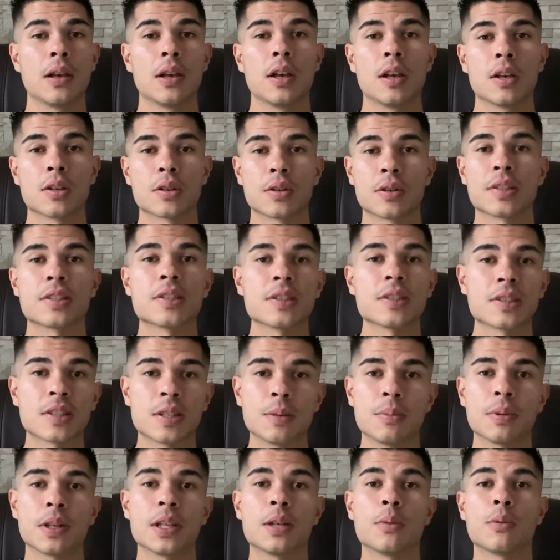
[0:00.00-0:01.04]
So this is
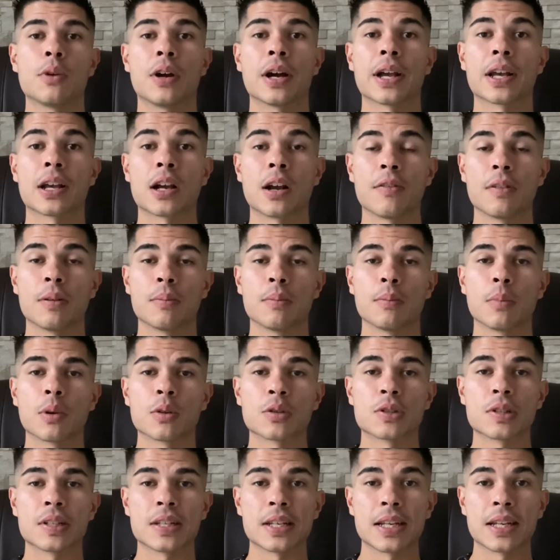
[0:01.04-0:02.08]
typically what I cover
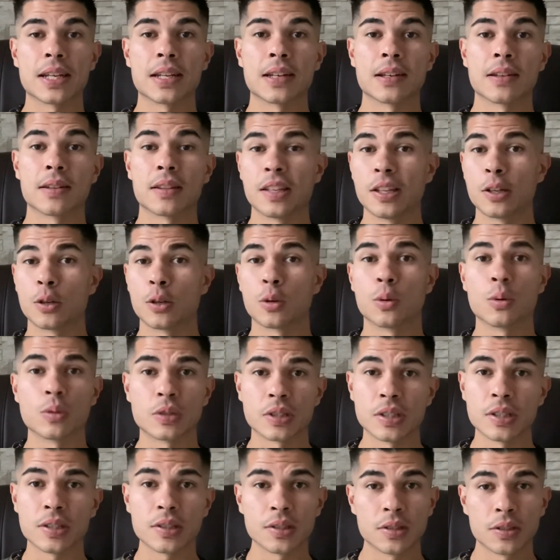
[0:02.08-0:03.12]
mostly in the
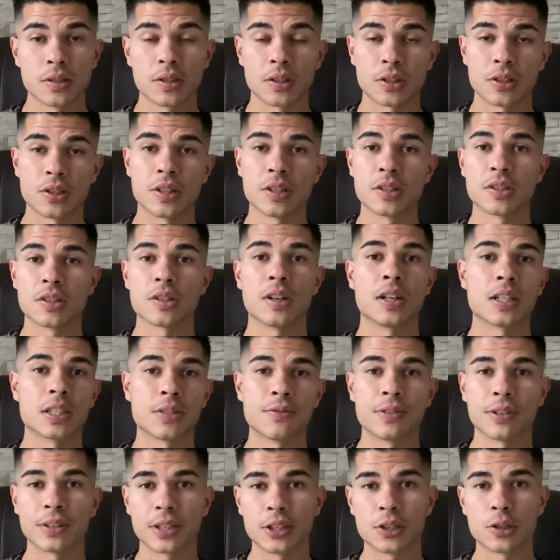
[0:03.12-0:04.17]
courses, such as the Anxiety
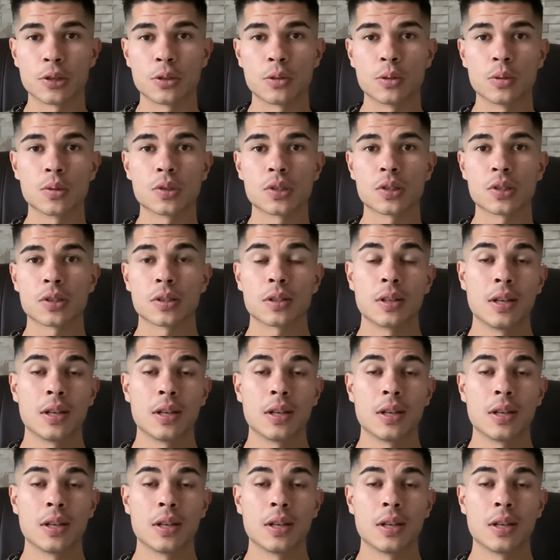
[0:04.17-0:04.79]
Foundation course